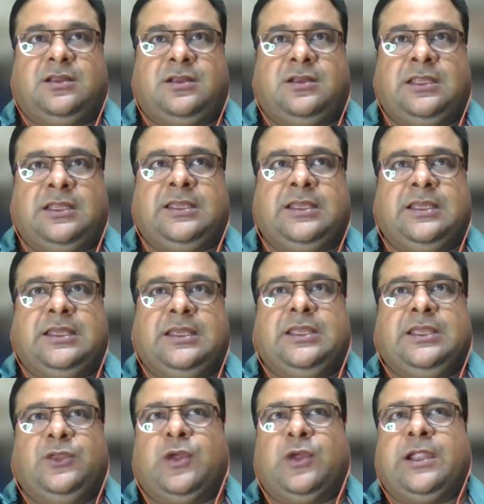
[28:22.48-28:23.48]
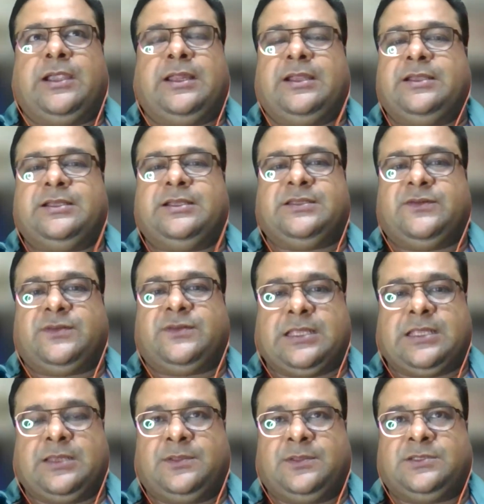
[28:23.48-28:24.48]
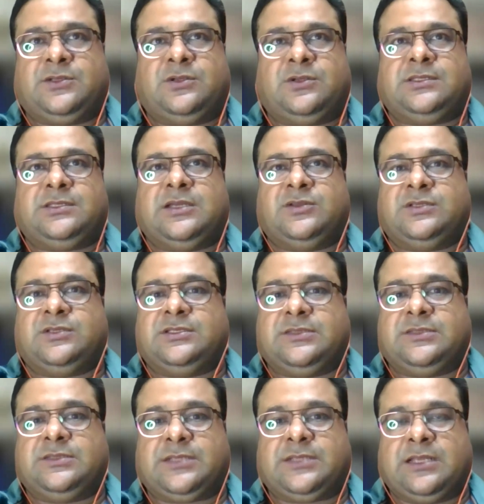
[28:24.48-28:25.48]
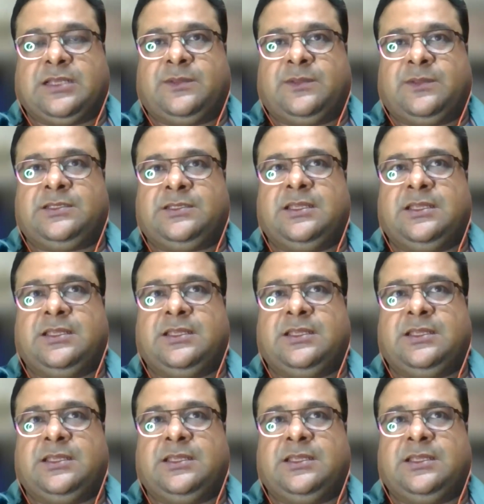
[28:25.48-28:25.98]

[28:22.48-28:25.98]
Like you had hundred subscribers or a thousand subscribers,